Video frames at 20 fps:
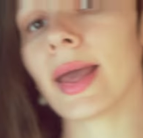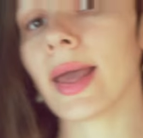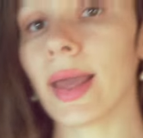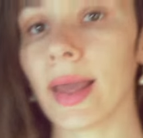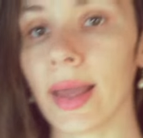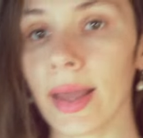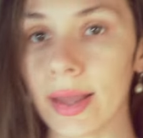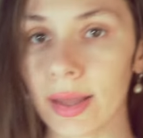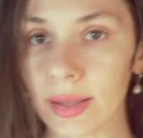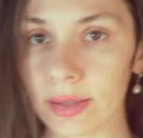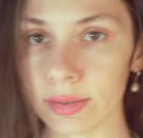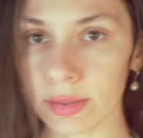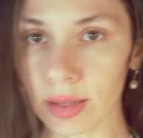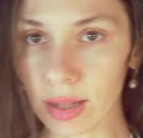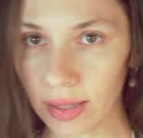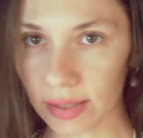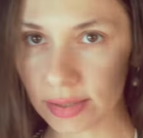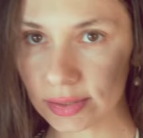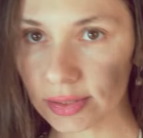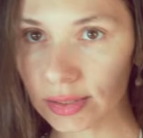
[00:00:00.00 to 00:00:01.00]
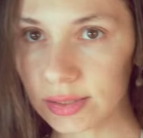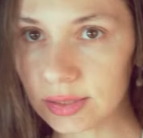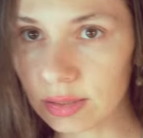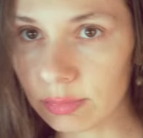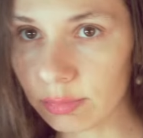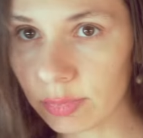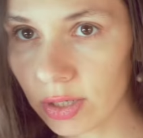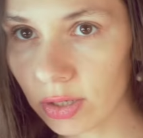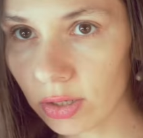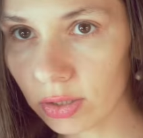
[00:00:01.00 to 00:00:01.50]
and I see
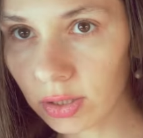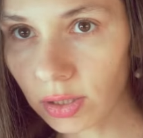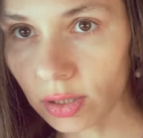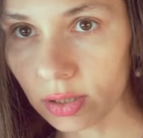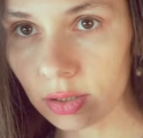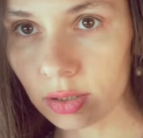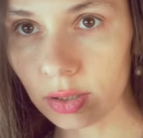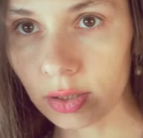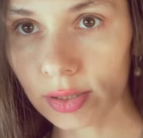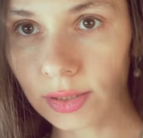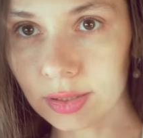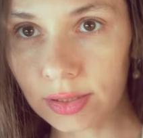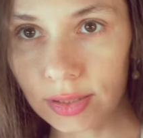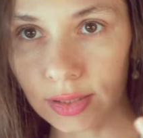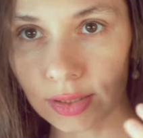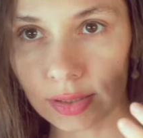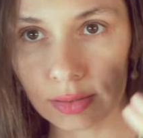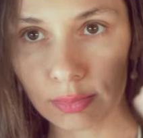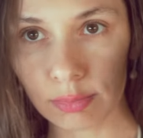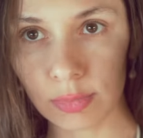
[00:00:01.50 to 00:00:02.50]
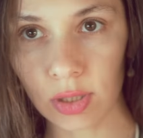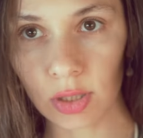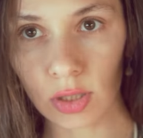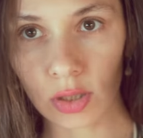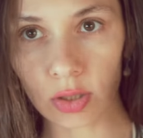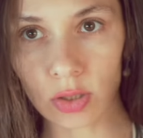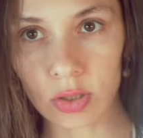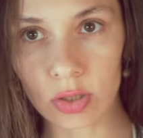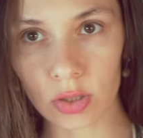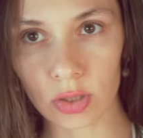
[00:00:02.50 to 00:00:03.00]
the miracle in this
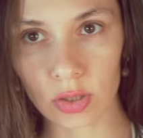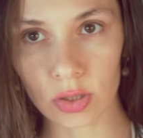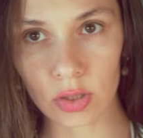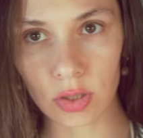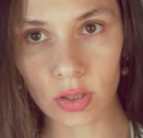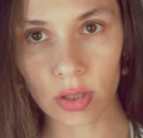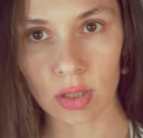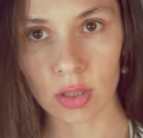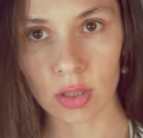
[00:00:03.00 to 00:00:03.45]
mirror.